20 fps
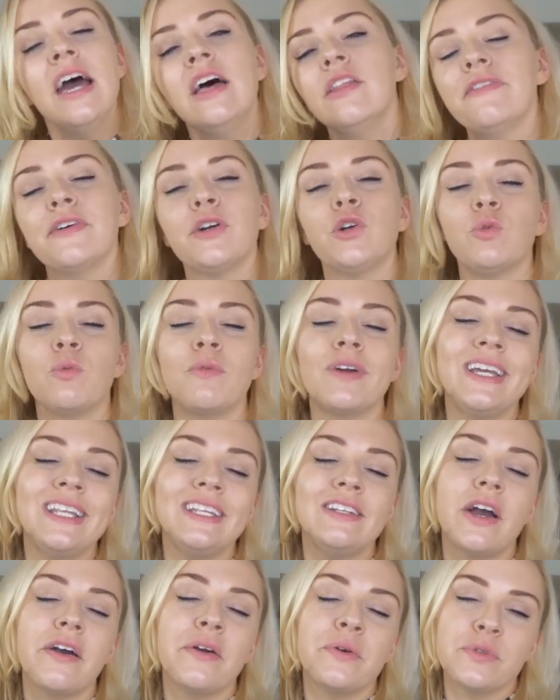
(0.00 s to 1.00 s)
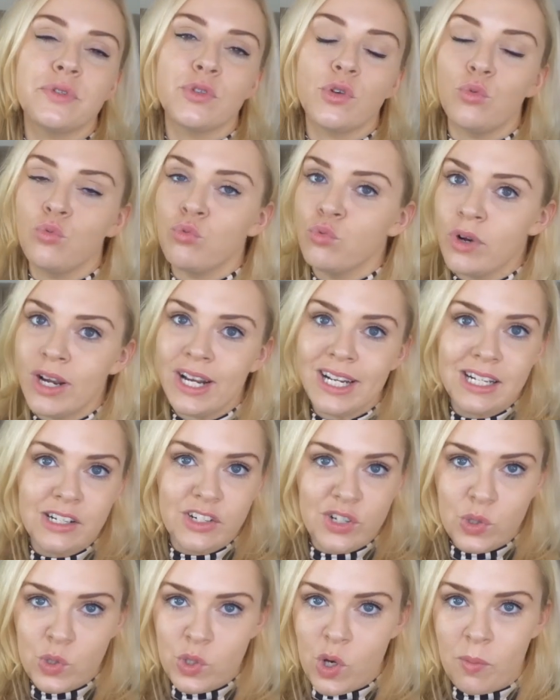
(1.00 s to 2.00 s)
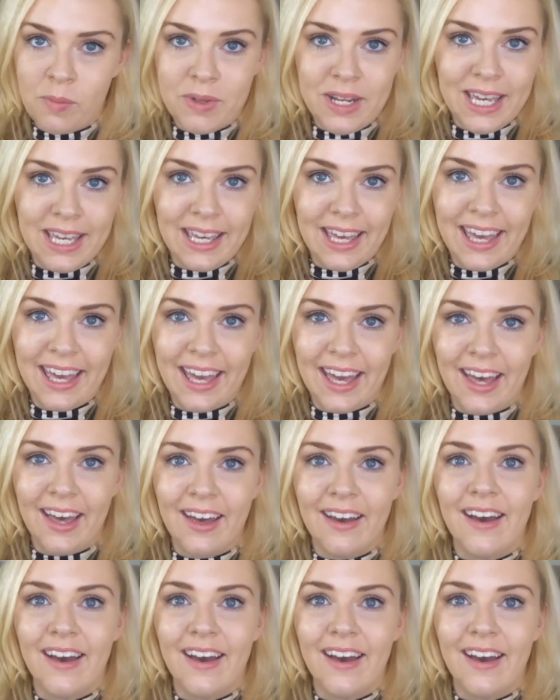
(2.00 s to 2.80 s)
The green notes really do dominate here.